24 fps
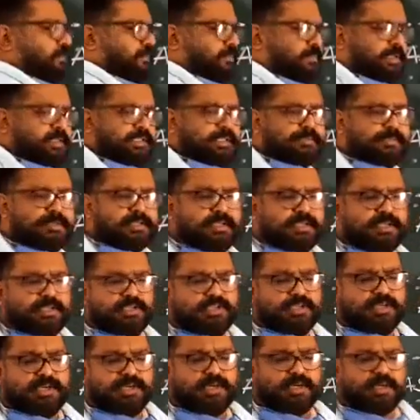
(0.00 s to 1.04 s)
Madhya
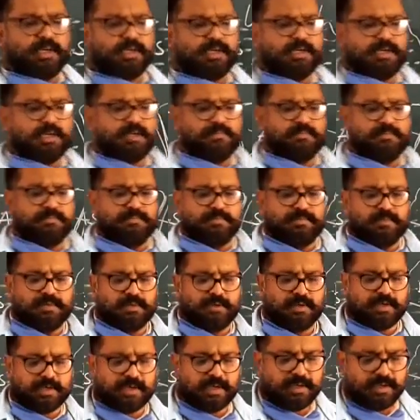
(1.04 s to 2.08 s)
Pradesh,
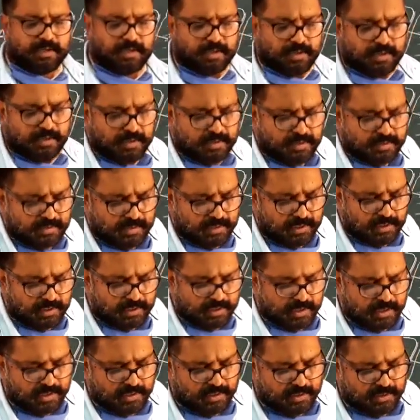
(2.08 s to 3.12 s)
Karnataka, okay,
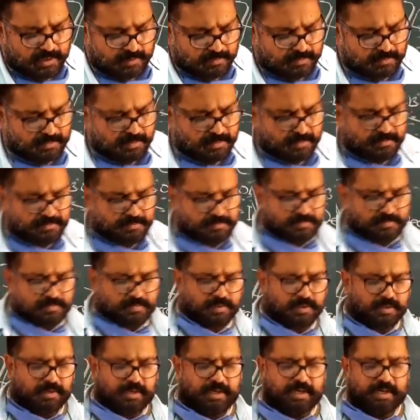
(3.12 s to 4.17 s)

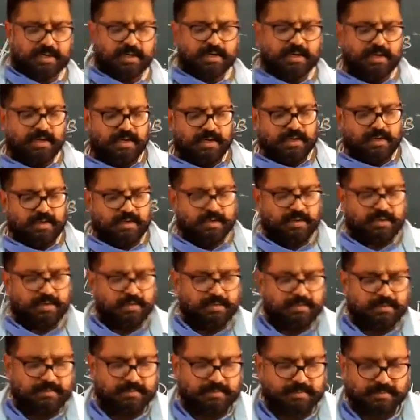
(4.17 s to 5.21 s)
Telangana, all right,
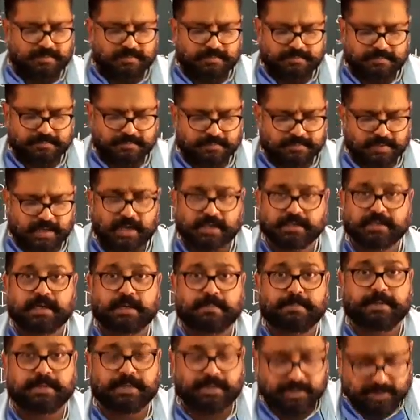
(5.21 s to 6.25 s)

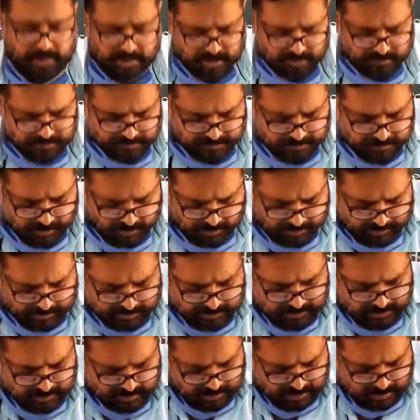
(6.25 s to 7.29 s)
Andhra Pradesh, all that.
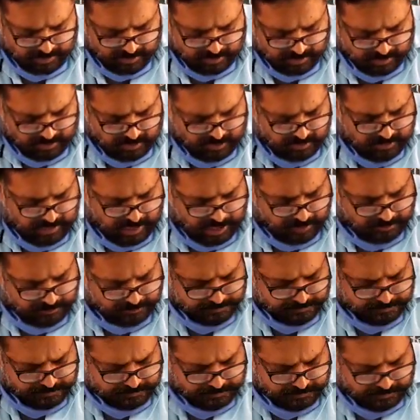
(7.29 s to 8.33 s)

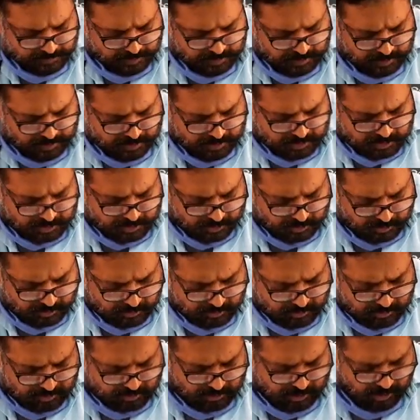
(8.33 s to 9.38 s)
Now,
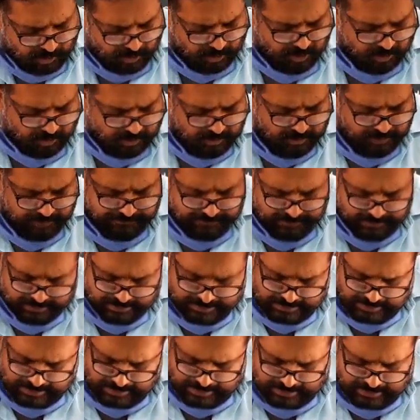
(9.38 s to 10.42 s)
so if it
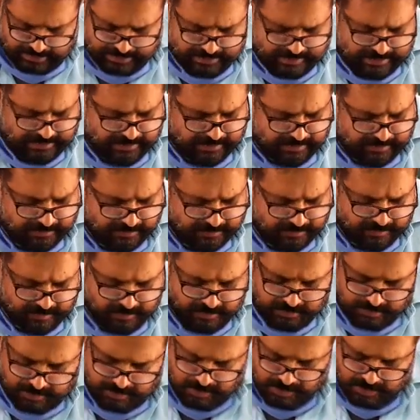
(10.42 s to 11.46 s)
is there, let's see.
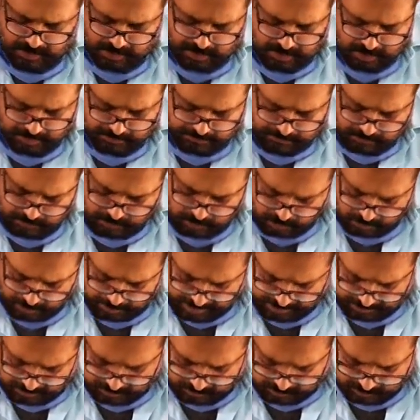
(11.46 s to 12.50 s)
If you go
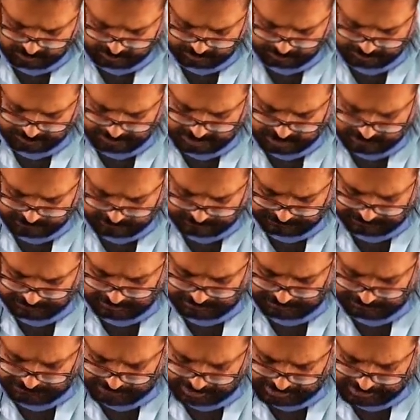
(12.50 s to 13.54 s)
back onto page
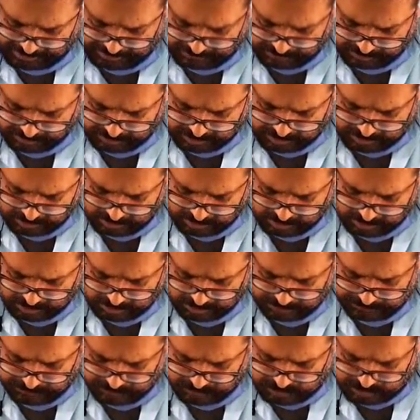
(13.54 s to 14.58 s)
55,
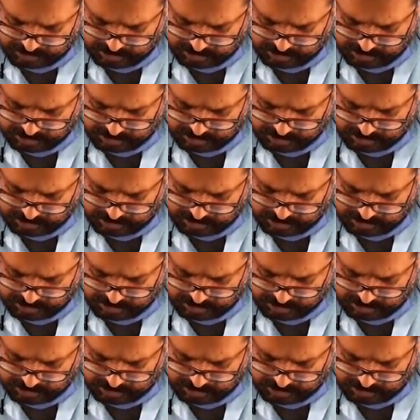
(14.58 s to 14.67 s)
if you